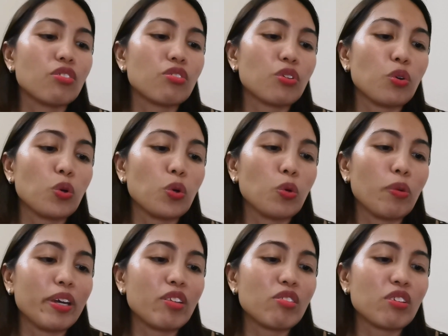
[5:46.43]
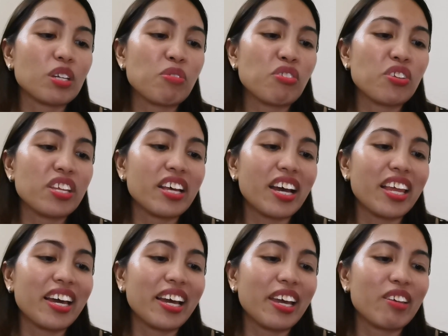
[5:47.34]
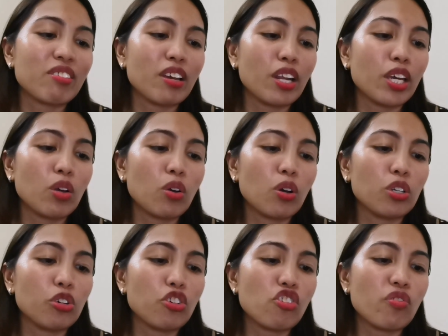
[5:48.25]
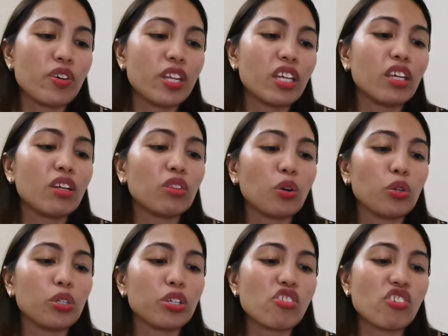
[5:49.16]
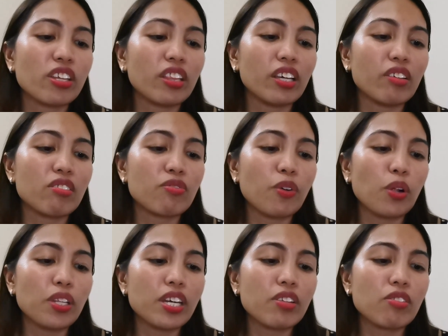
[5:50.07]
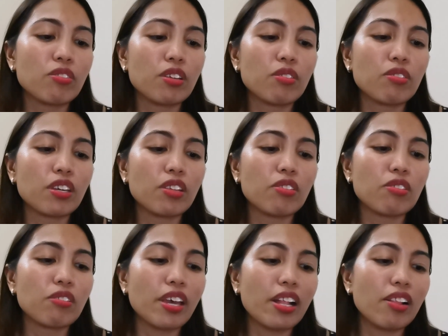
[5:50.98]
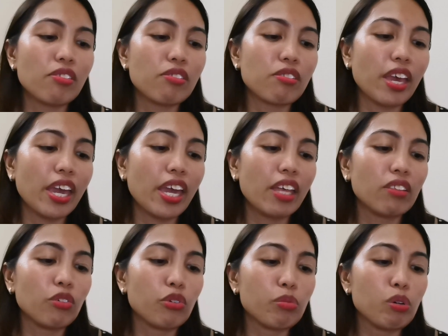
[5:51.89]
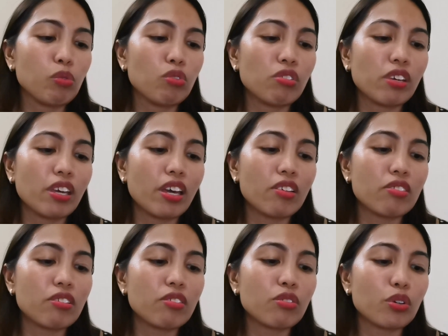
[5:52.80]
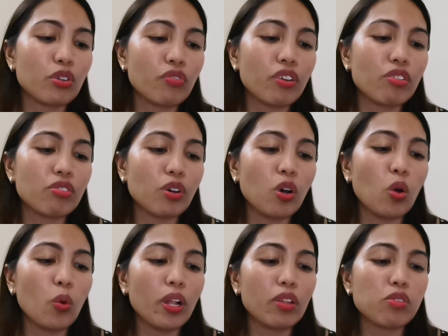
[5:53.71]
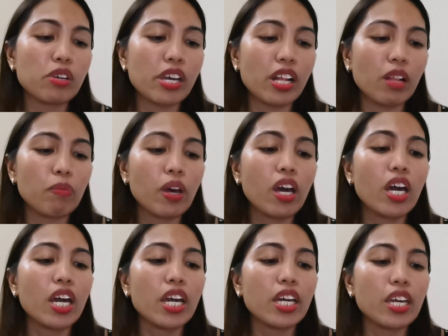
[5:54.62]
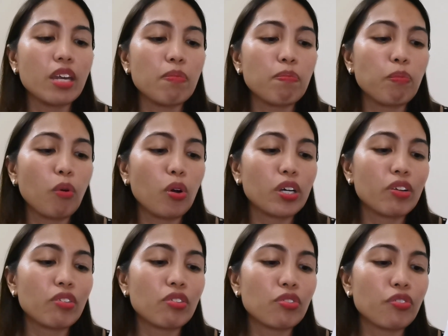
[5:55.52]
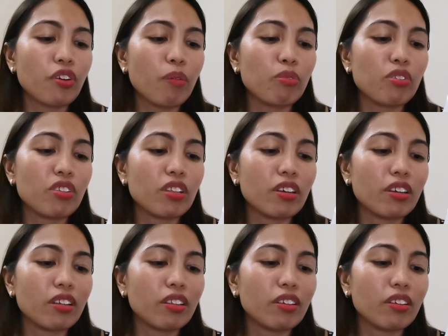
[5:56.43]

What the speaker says: So, my description na nakalagay sa likod, rejuvenating toner gently exfoliates the skin cells and removes excess surface oil to help keep pores from